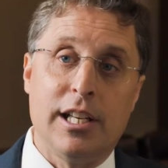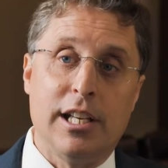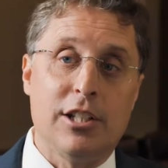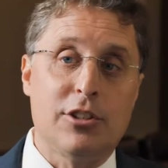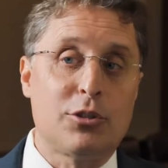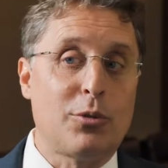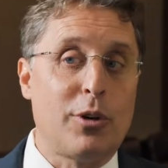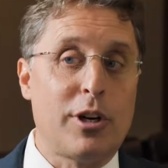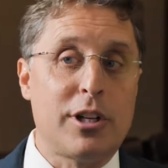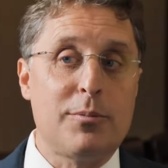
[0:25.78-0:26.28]

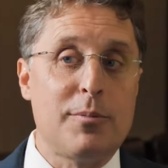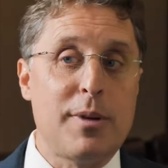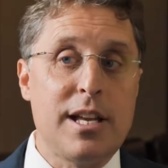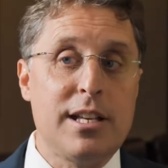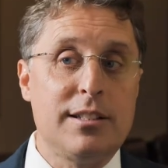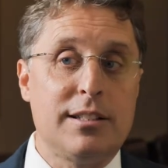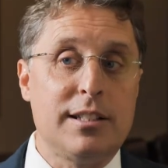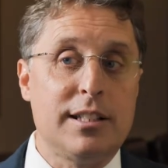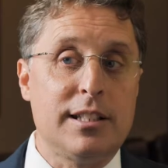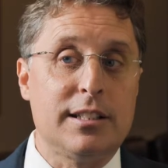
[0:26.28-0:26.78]
It's quite
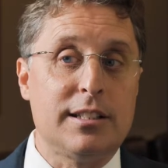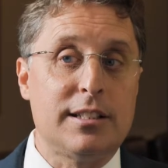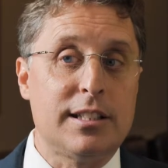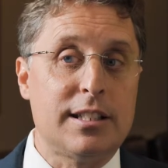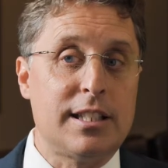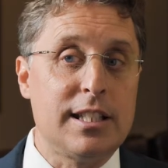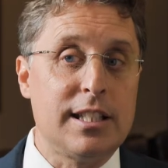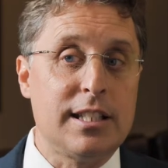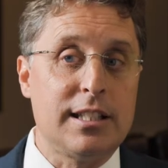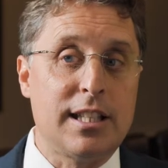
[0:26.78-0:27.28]
amazing to
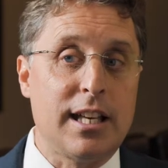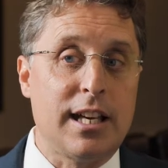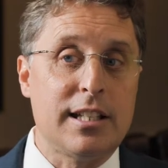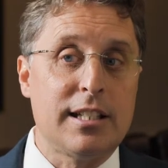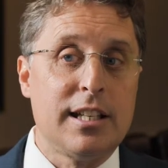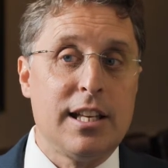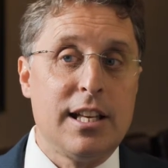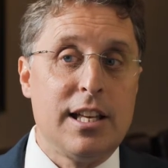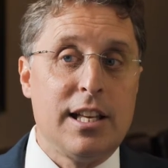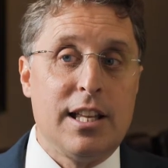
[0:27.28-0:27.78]
think that
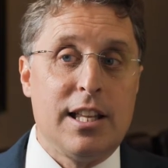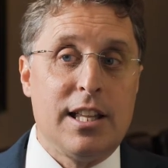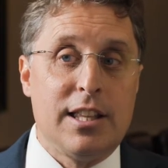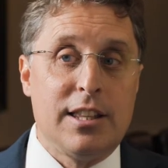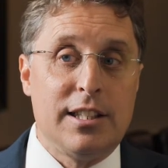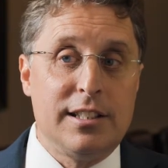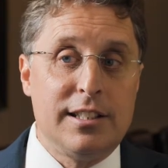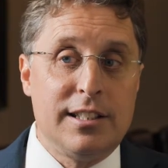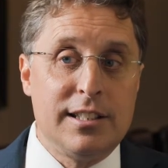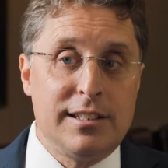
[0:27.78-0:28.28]

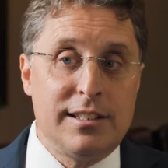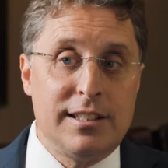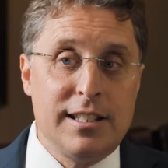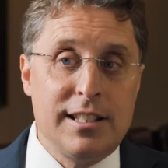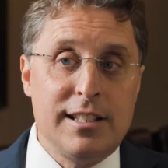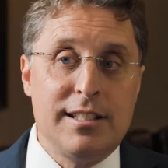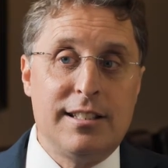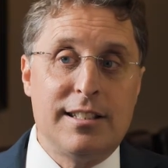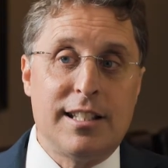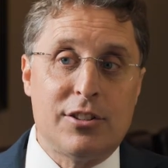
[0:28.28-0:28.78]
the
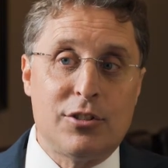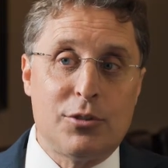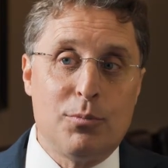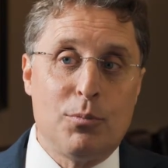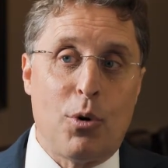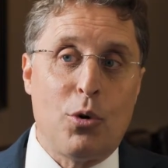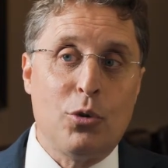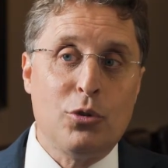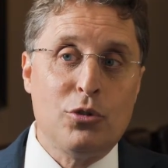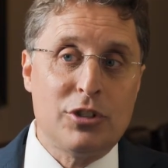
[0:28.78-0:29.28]
disease that's
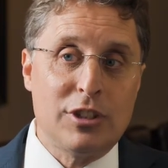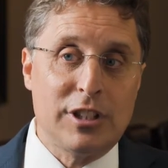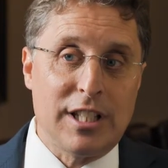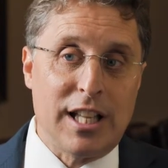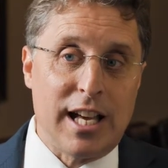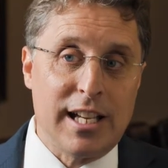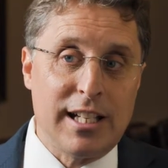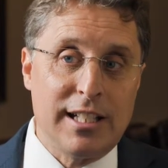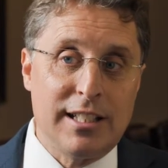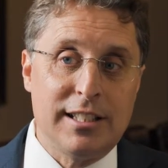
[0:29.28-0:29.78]
most
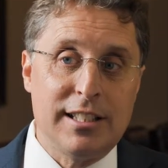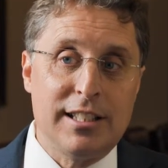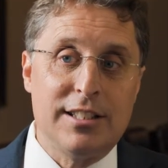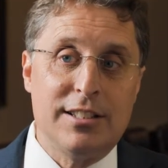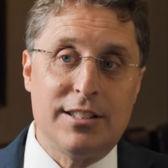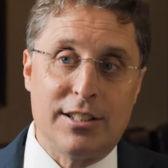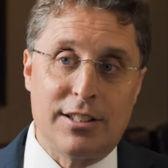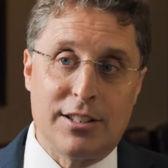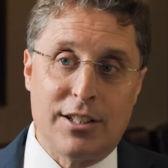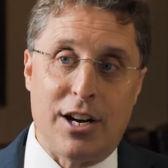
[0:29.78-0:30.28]
likely
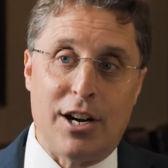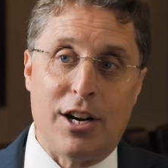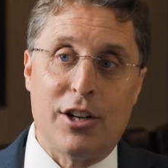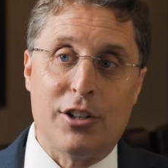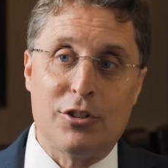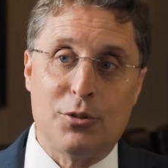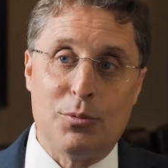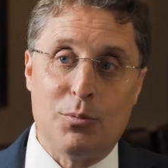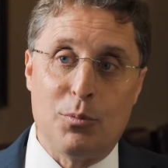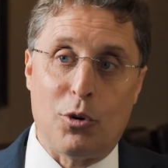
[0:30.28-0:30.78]
to
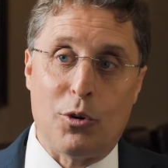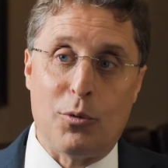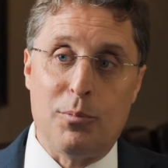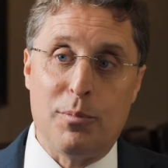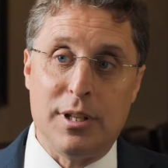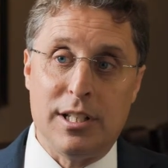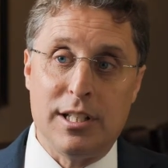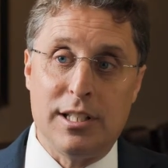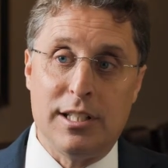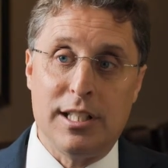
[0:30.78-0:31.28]
cause
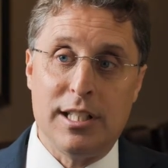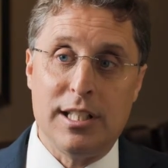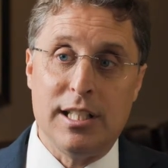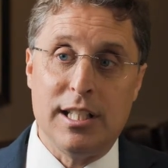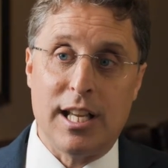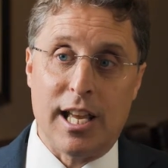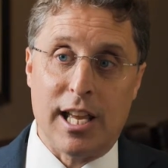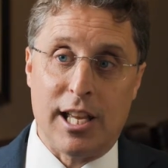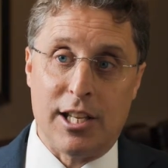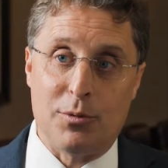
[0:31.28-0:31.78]

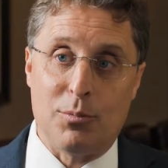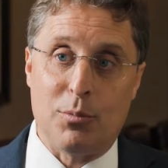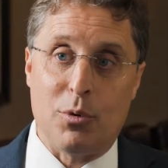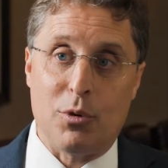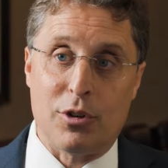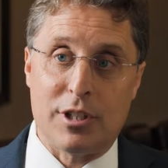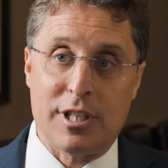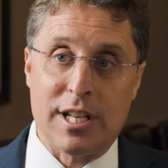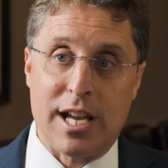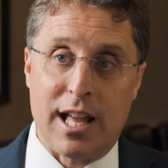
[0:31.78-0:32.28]
morbidity and
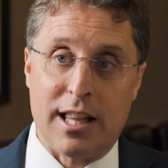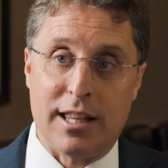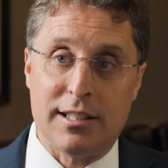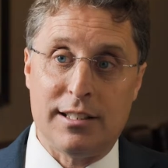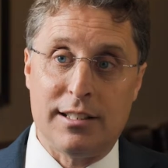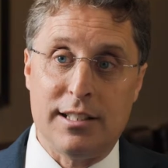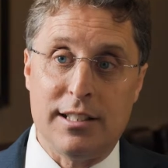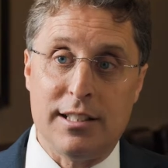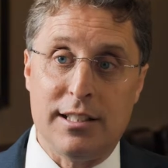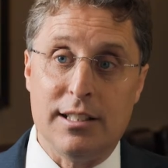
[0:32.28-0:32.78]

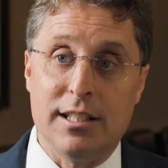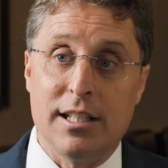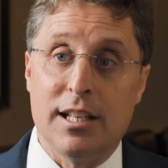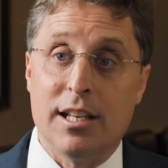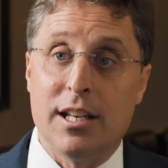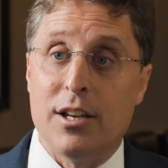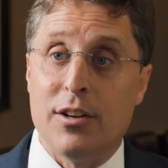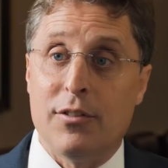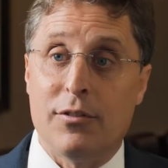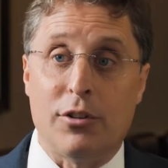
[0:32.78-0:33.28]
mortality
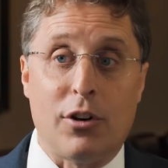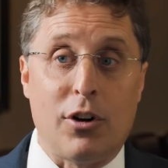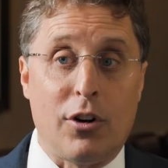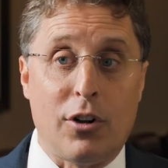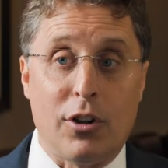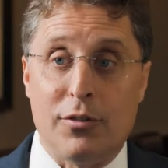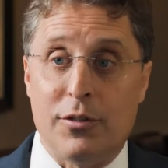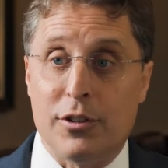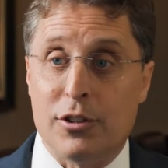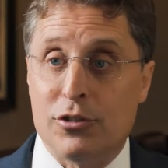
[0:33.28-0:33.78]
for
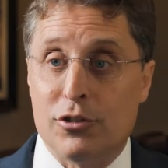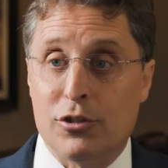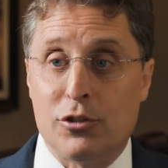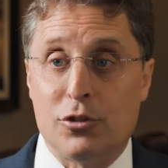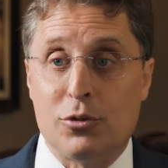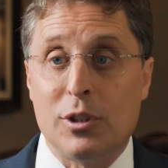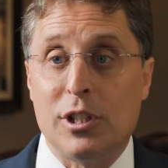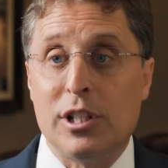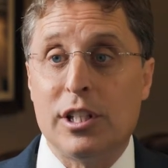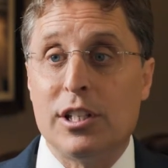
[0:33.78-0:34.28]
all of us
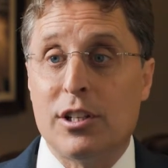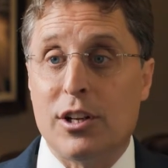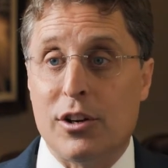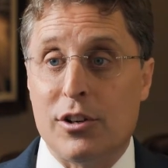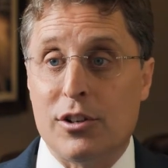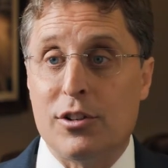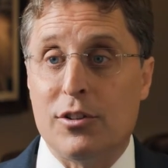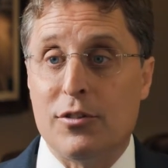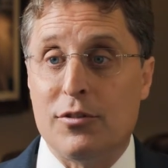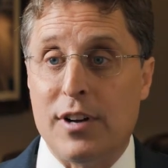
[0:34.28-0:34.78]
is really
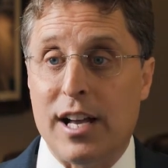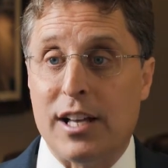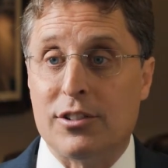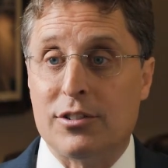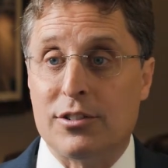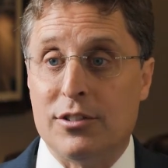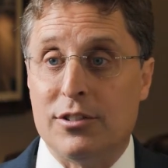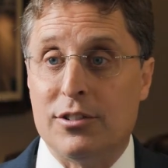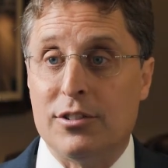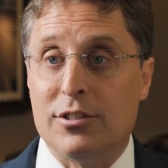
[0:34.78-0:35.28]

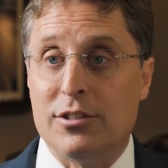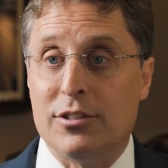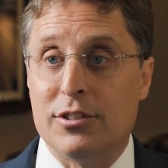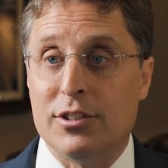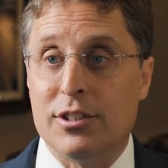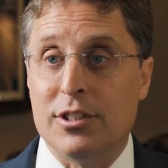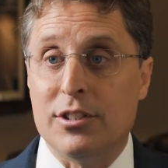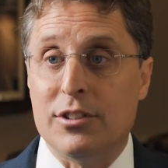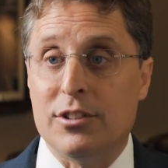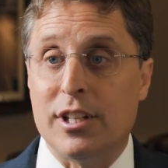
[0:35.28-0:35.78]
cardiovascular
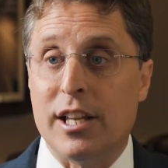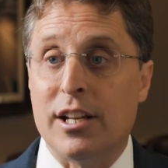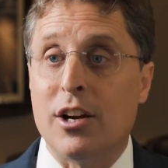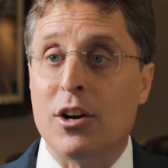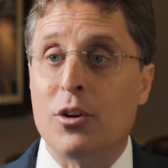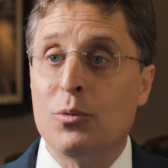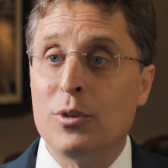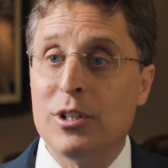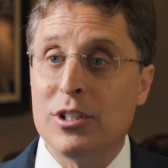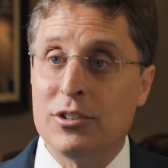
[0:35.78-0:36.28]
disease. And
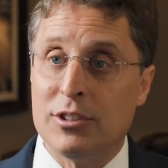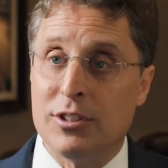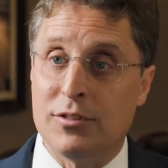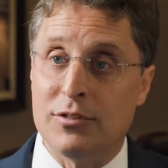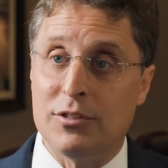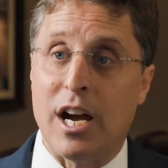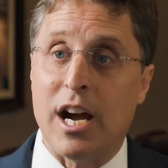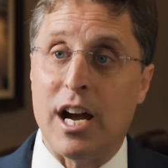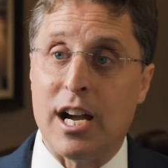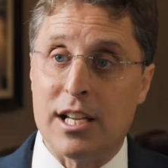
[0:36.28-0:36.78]
our risk
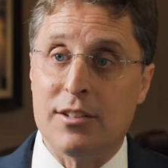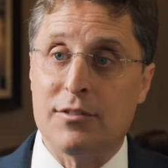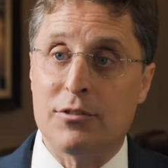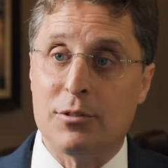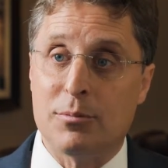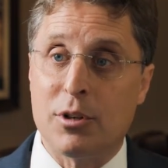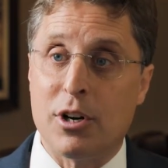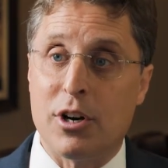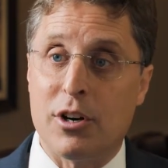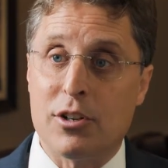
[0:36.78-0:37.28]
of dying
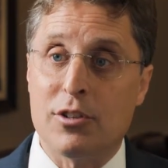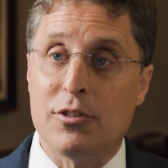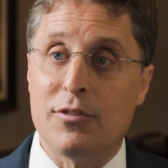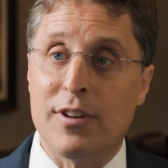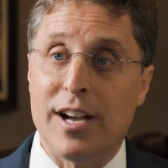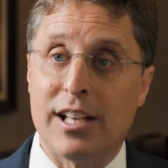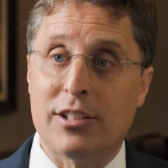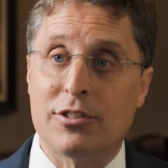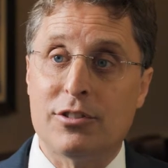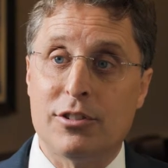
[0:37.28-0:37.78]
from
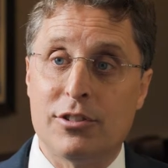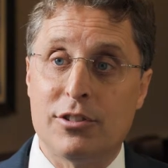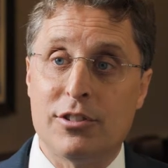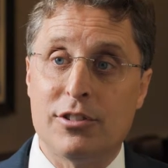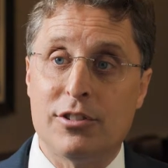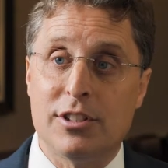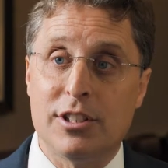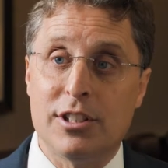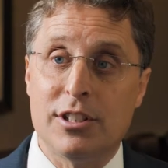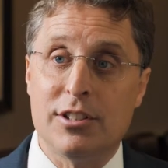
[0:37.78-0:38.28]
cardiovascular
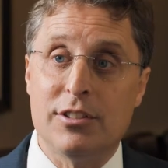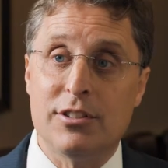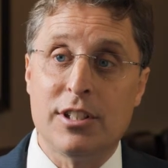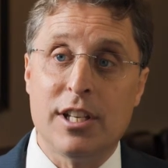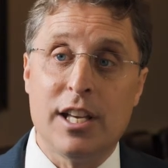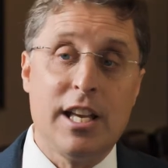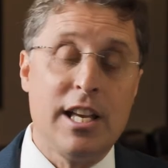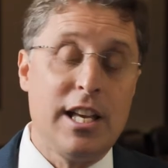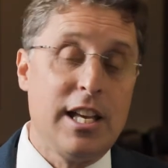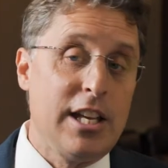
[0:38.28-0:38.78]
disease
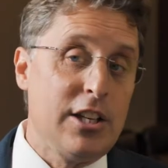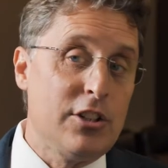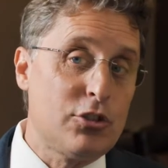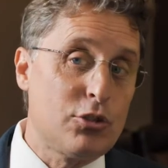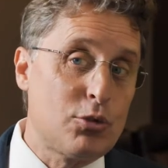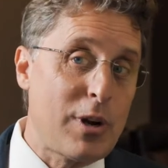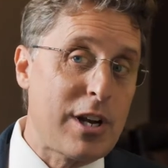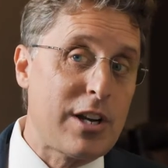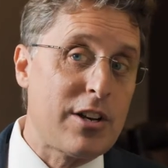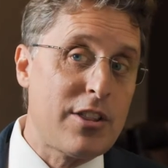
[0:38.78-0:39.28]
is
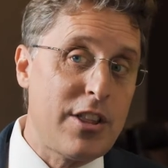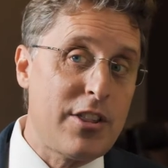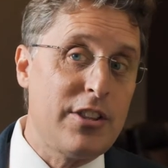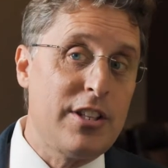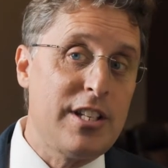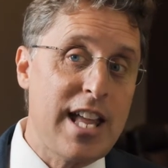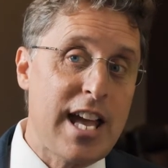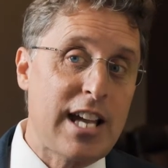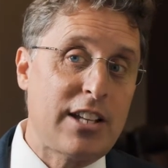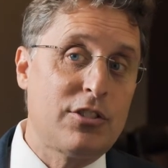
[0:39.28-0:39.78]
greater than the
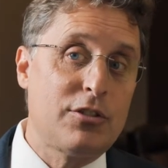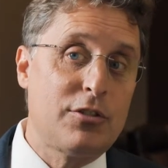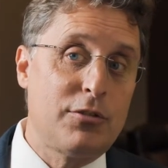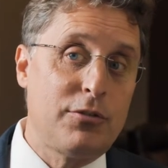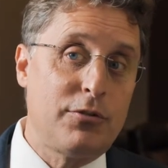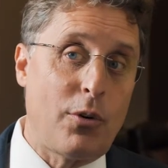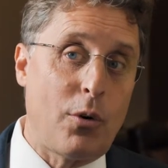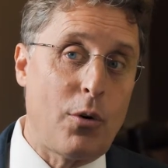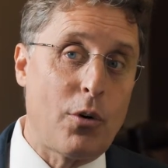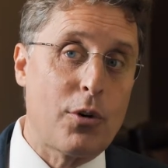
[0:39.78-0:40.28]
next
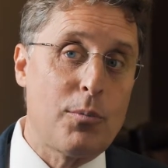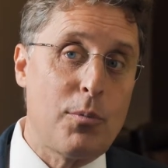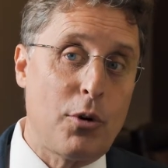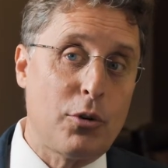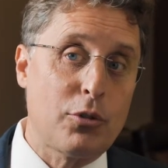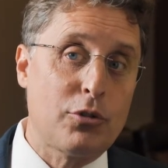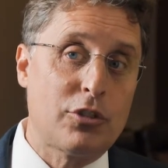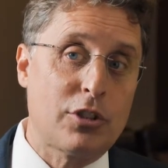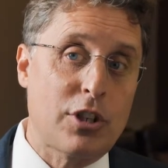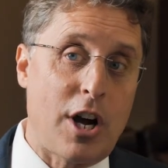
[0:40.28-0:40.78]
four
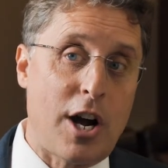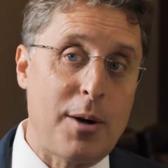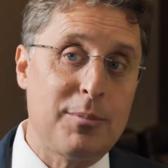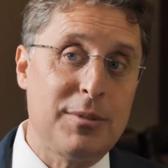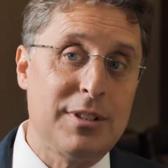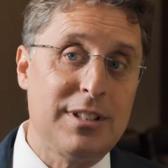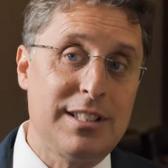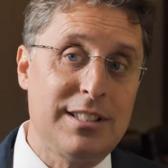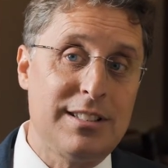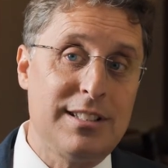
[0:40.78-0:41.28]
most
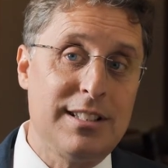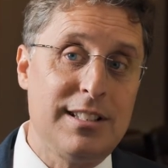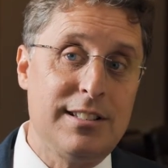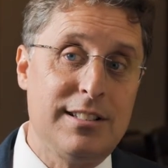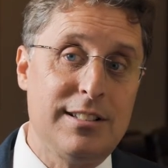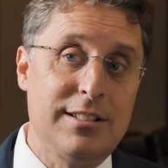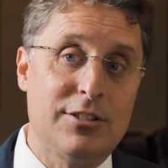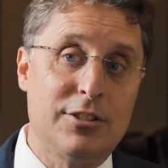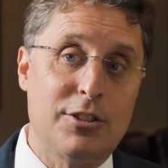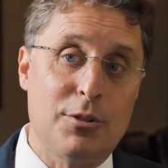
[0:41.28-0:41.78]
common
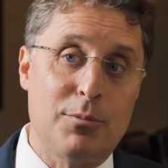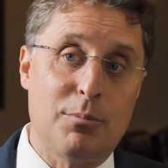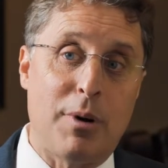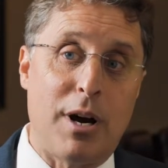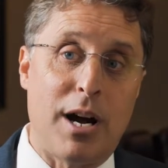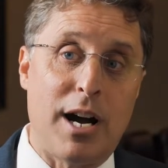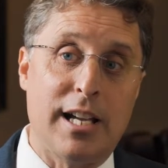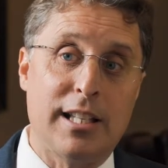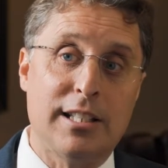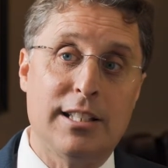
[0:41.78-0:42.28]
diseases
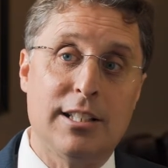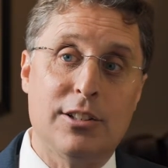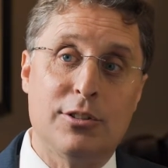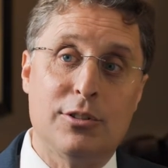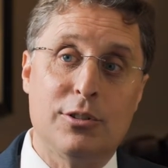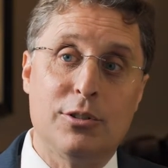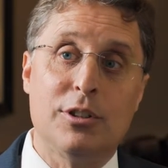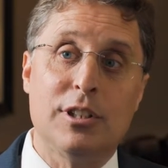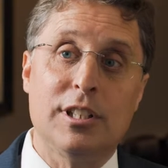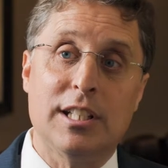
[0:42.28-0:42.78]
combined,
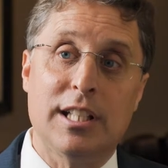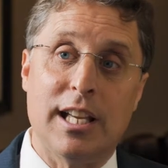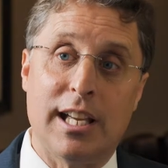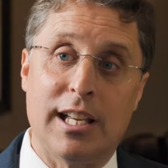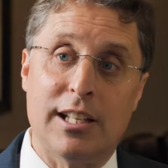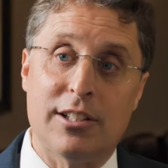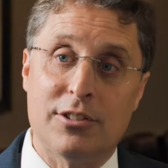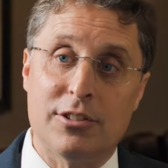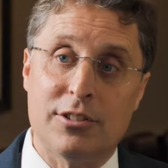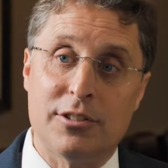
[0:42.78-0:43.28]
including
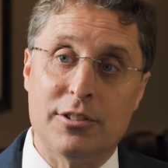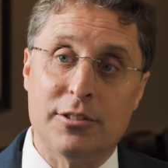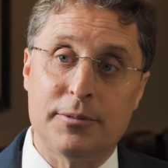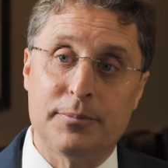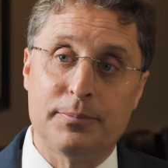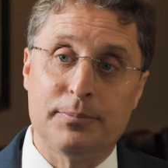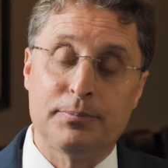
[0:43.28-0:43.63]
cancer.